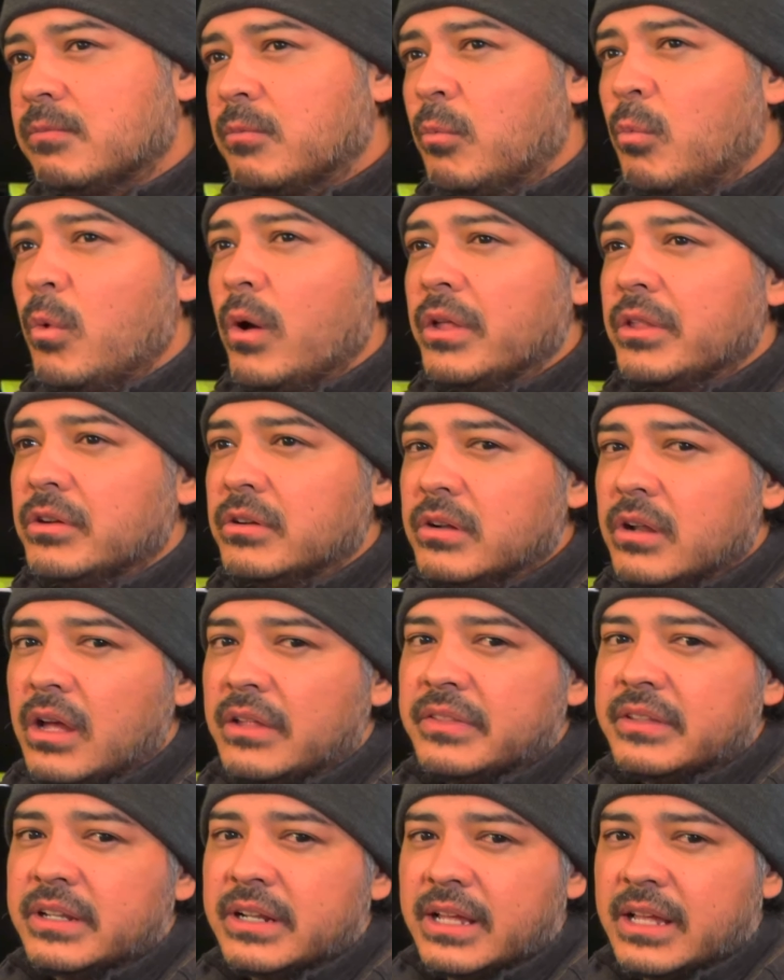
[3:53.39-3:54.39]
Whether or
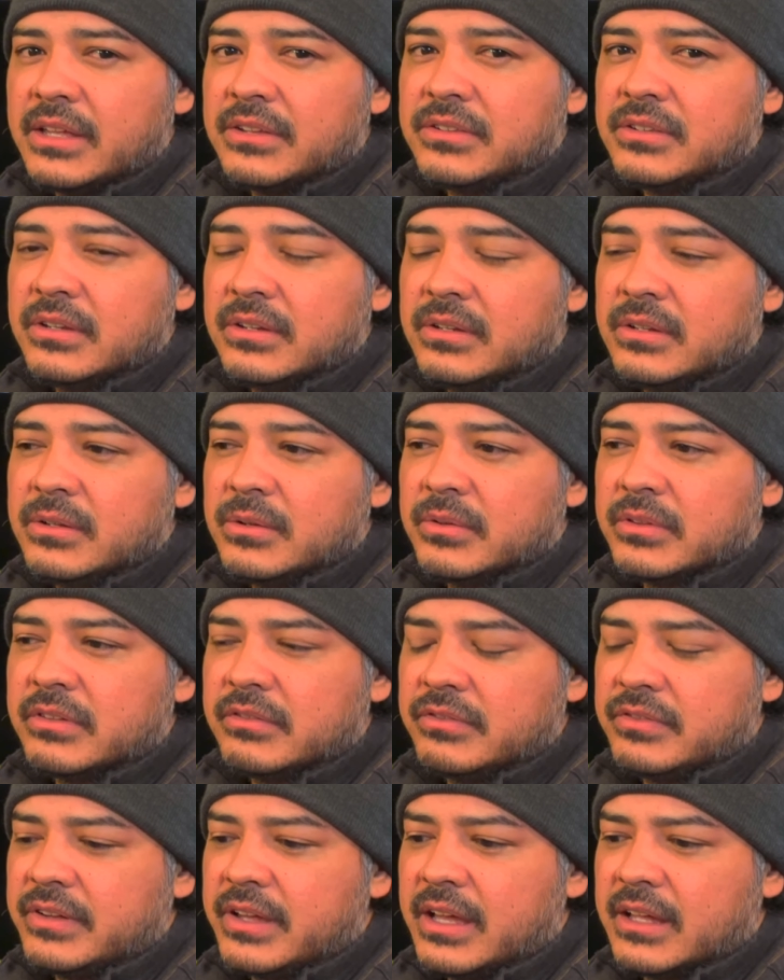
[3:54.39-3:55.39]
not that has to do with
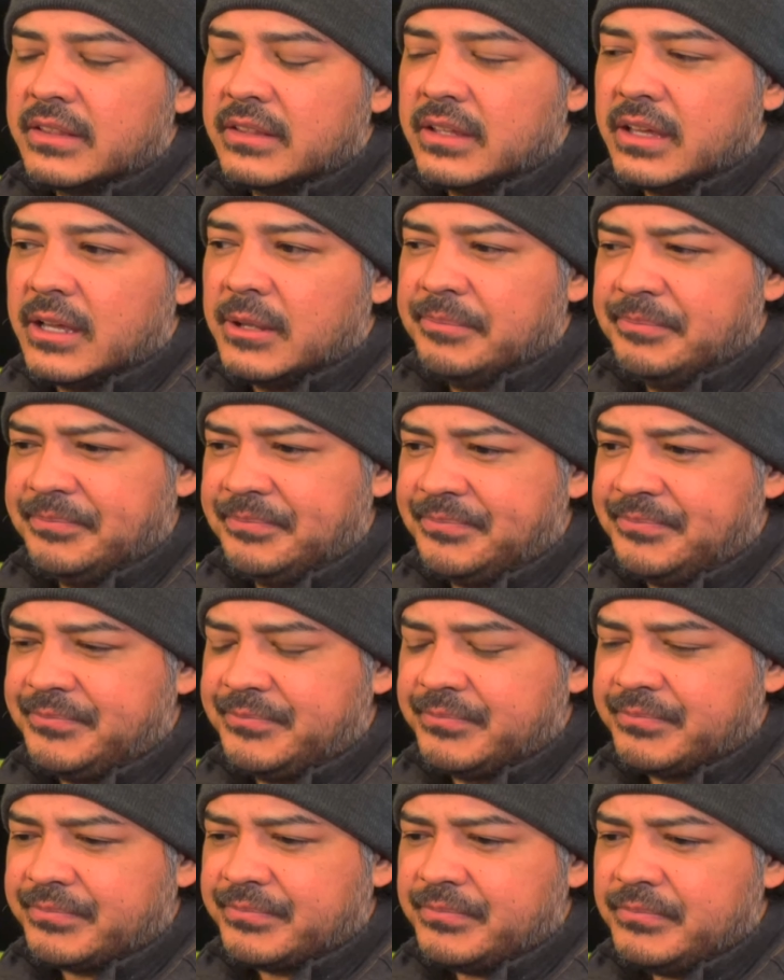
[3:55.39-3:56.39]
the fact that
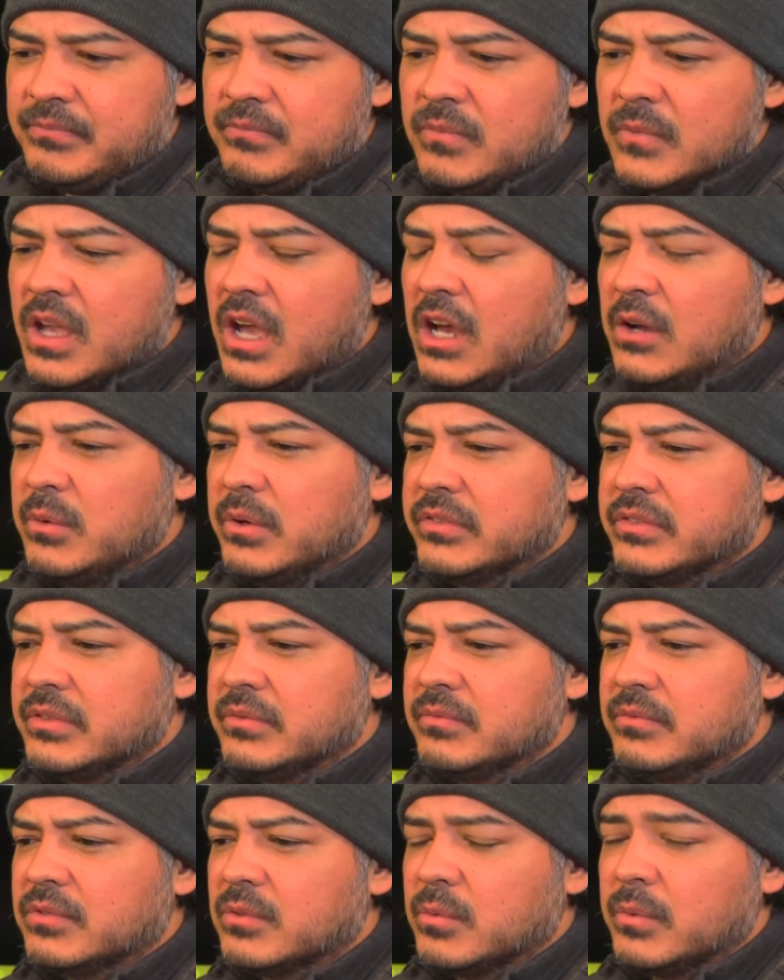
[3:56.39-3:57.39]
I
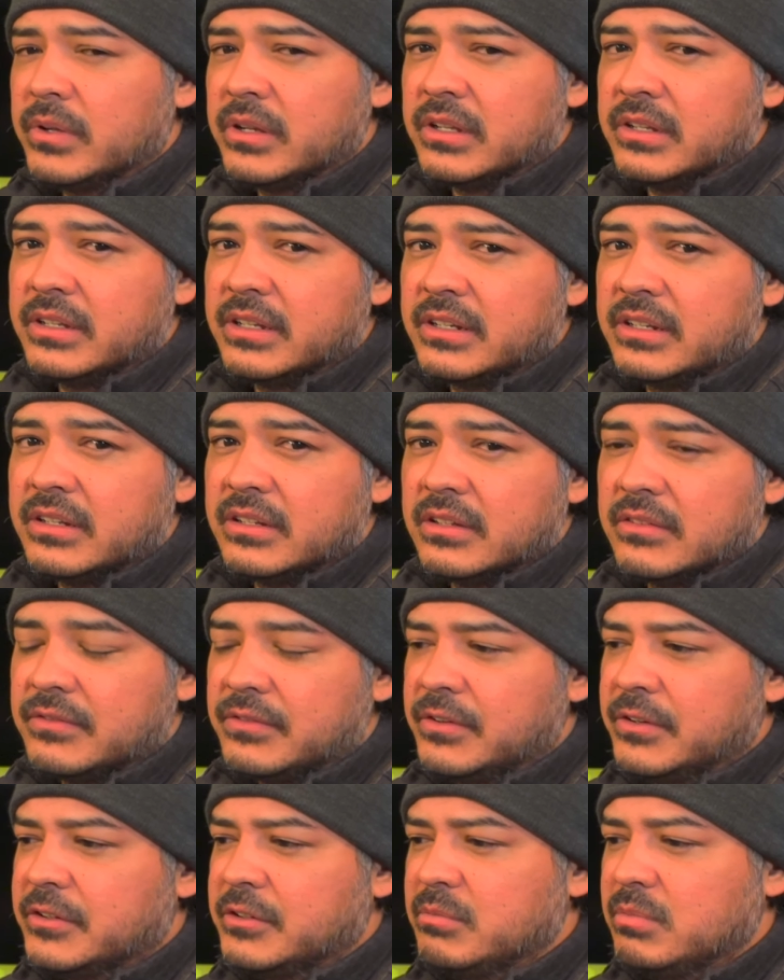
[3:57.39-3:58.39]
wasn't, for one, addicted in the
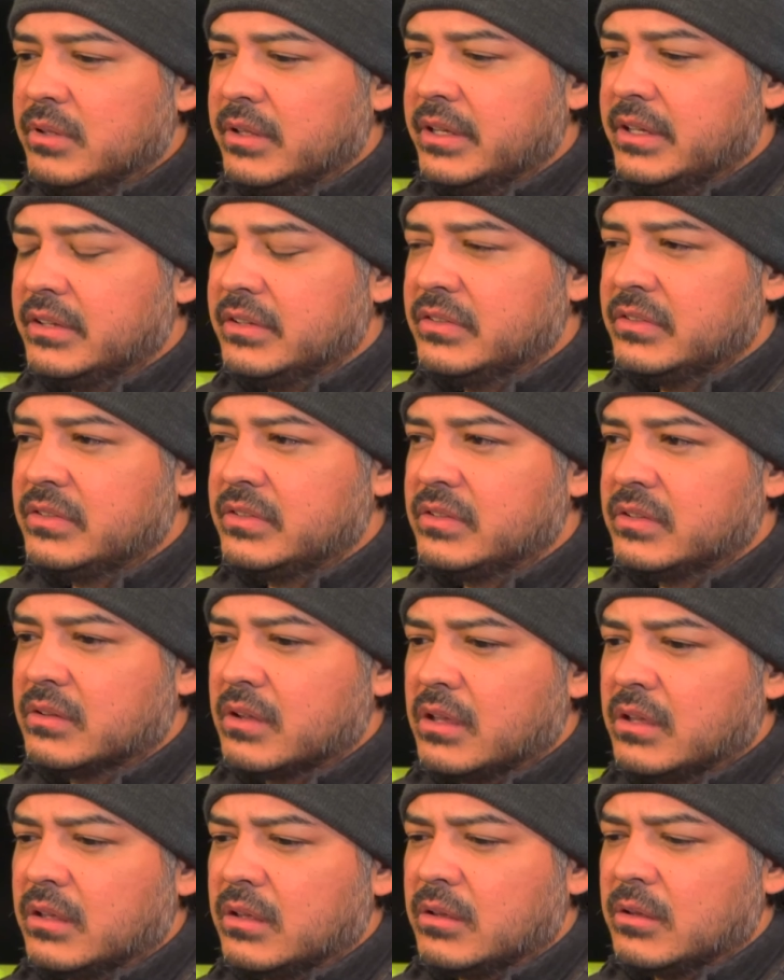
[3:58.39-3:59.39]
first place.
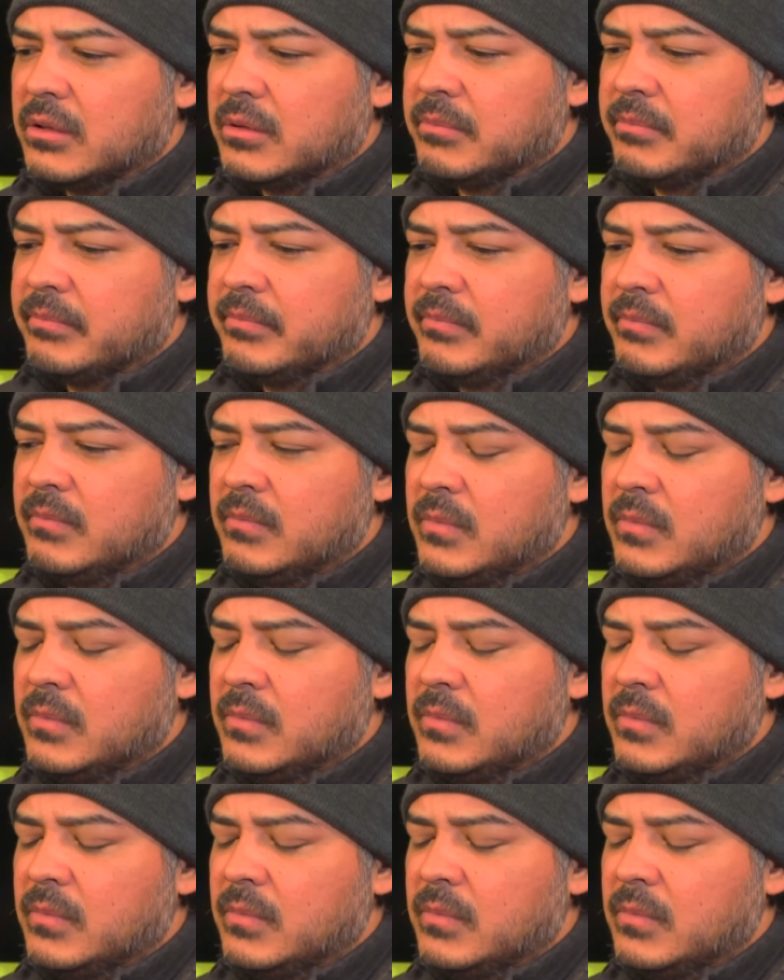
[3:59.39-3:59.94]
I